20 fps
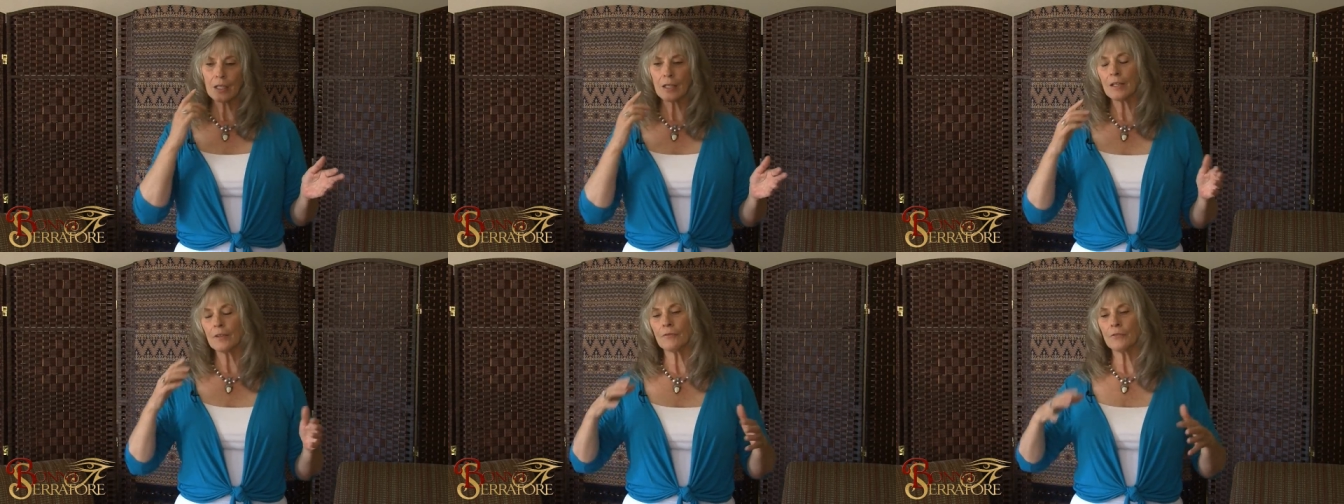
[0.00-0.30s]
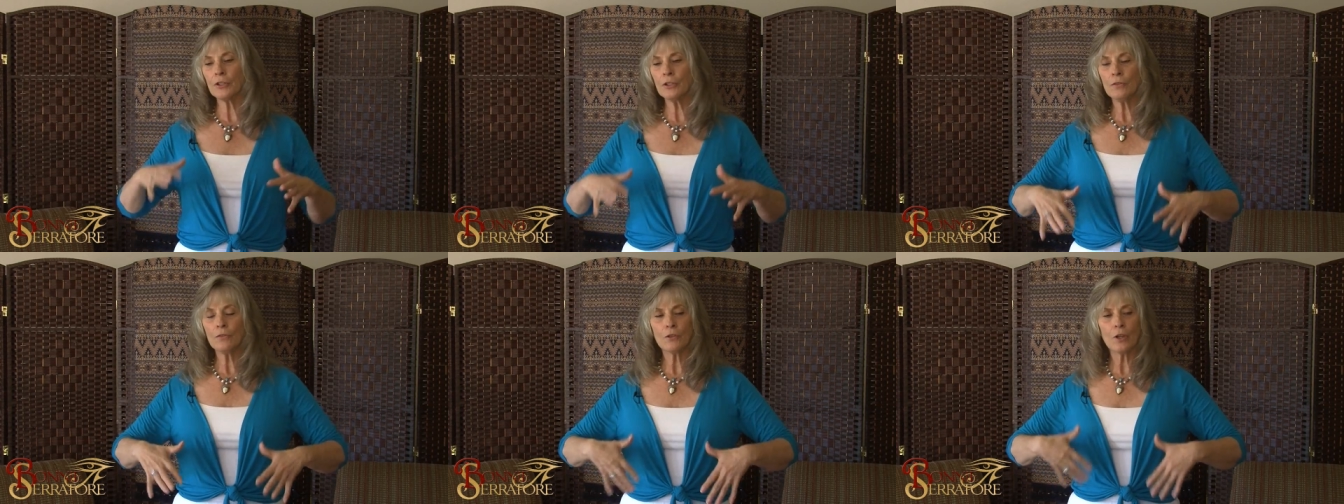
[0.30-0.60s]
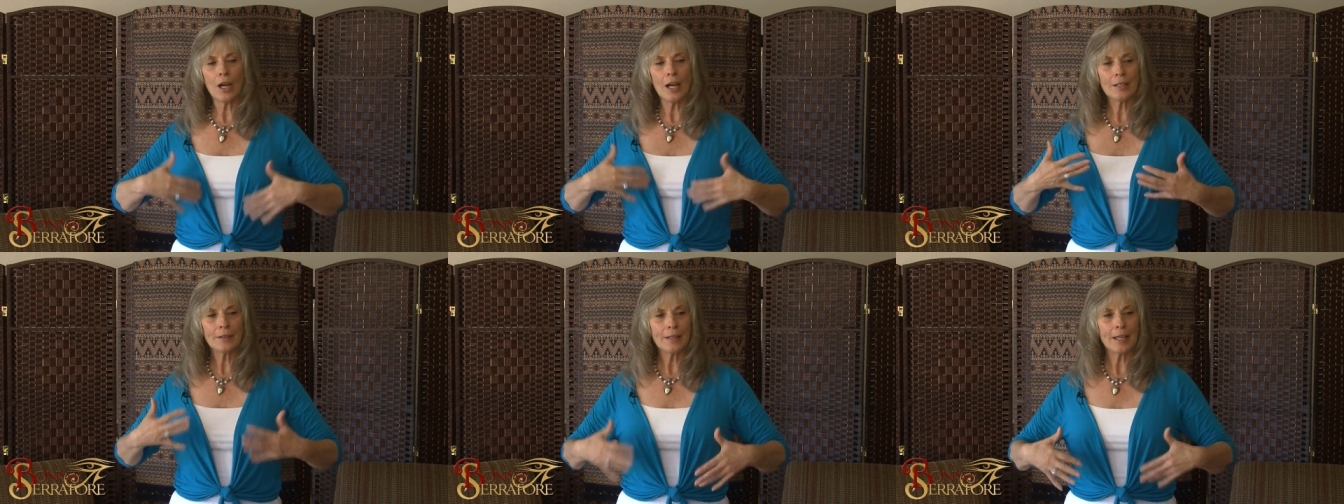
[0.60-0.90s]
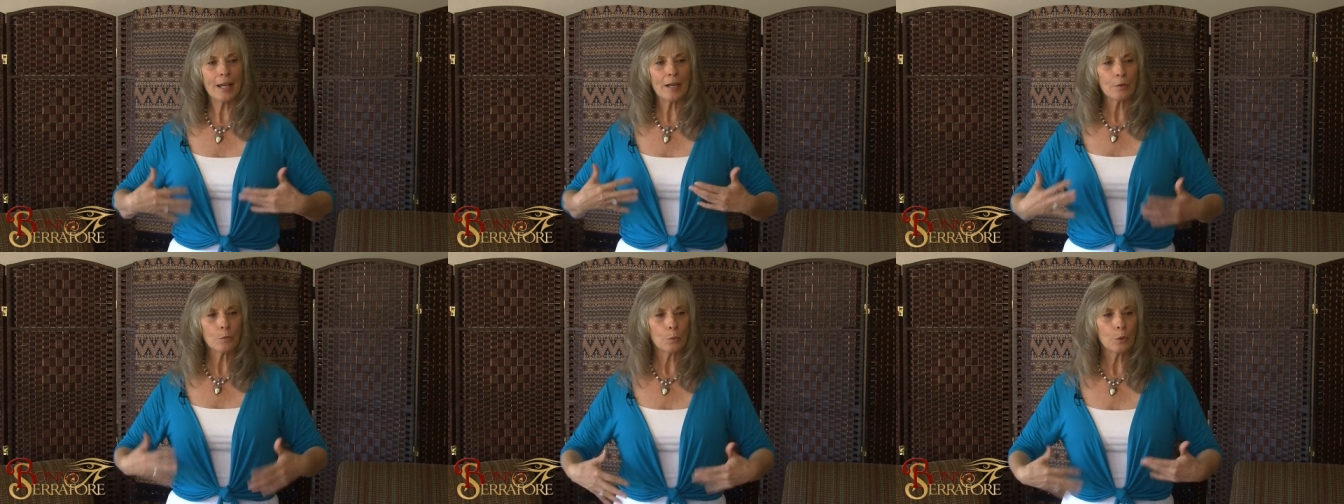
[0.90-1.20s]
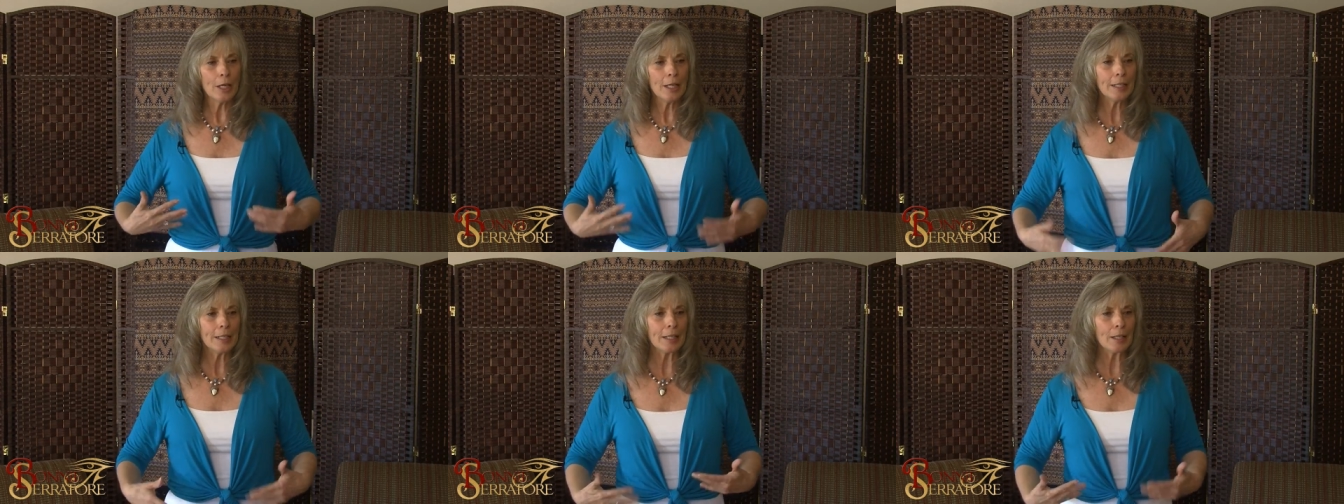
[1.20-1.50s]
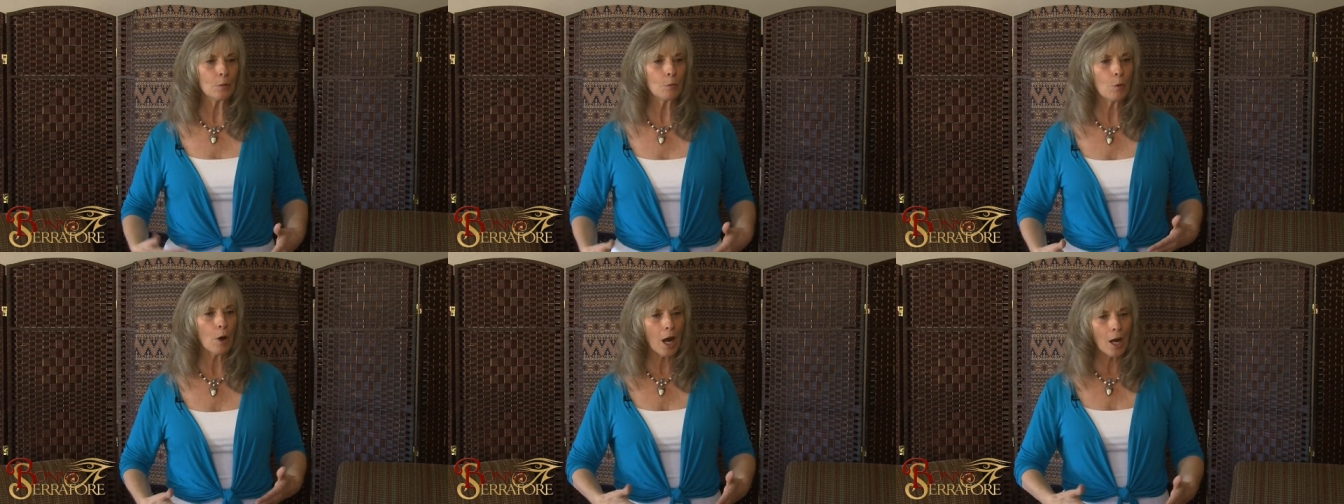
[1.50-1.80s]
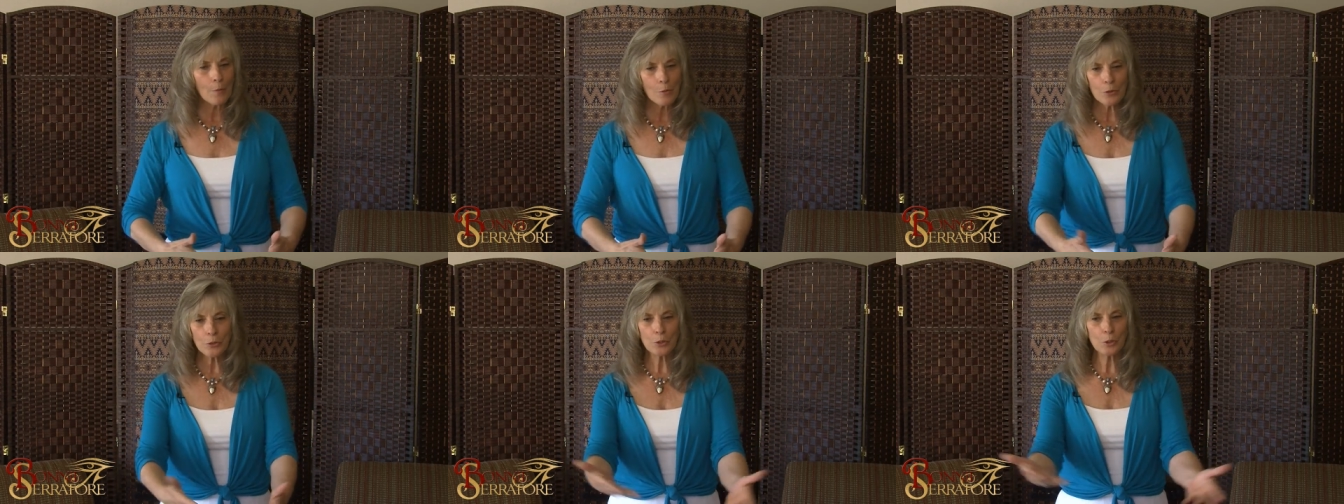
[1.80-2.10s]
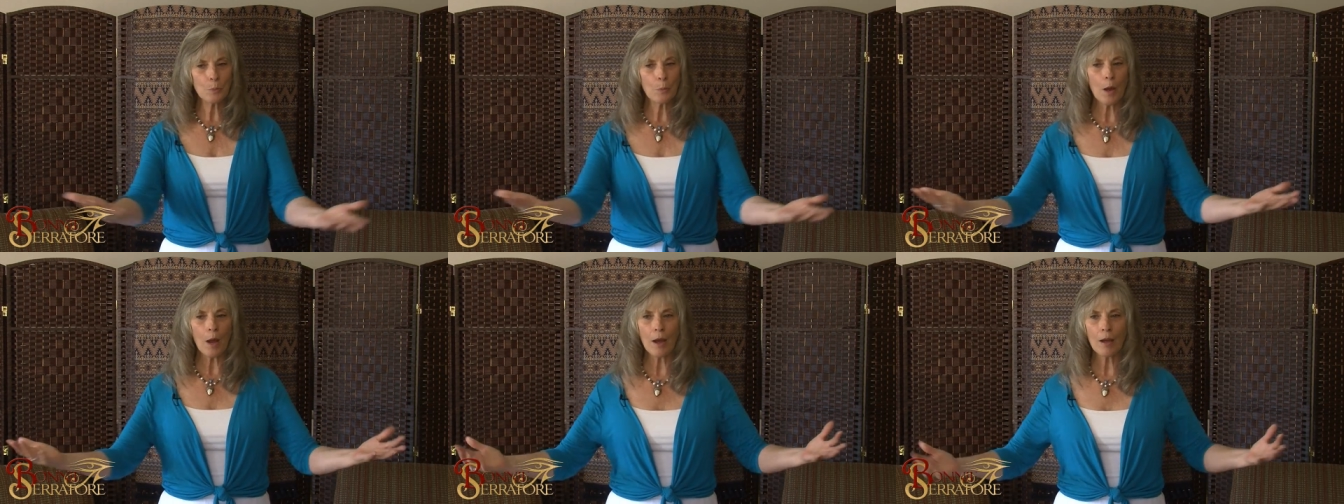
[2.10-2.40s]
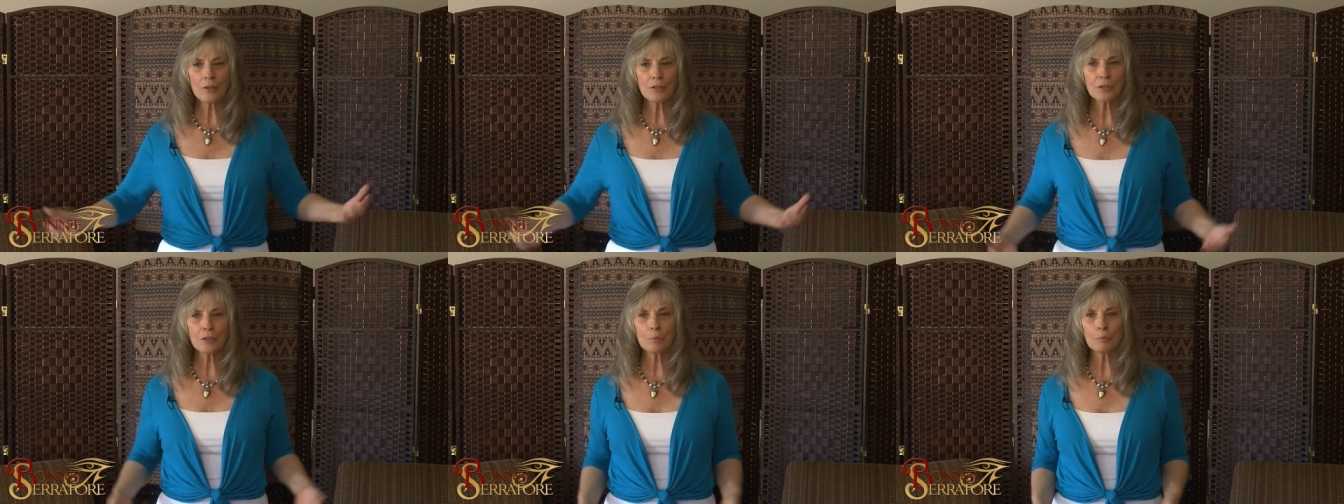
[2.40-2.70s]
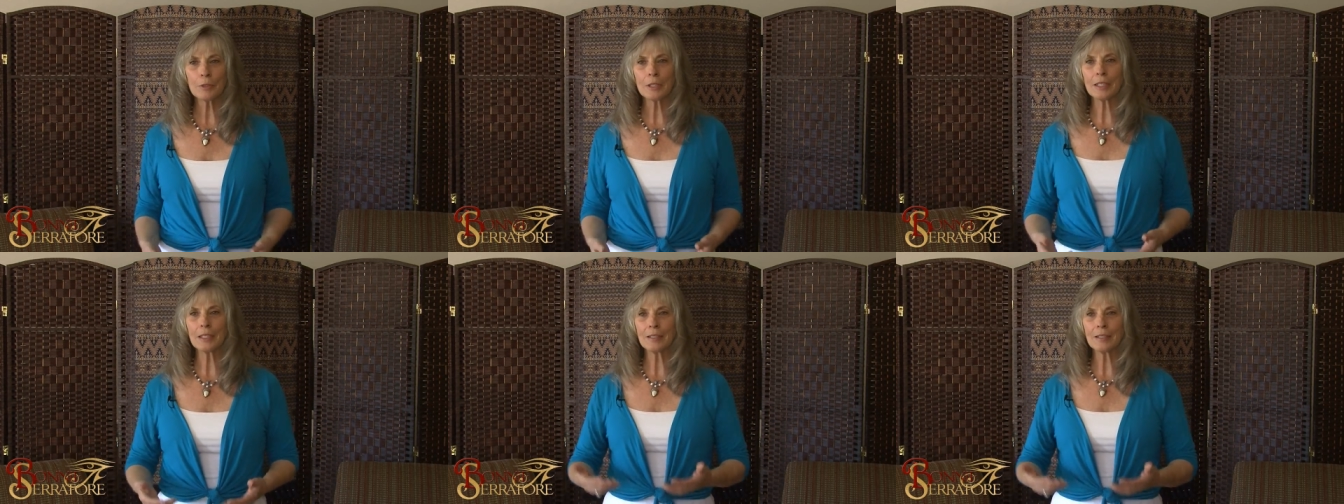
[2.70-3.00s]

If you've got that running, why would you possibly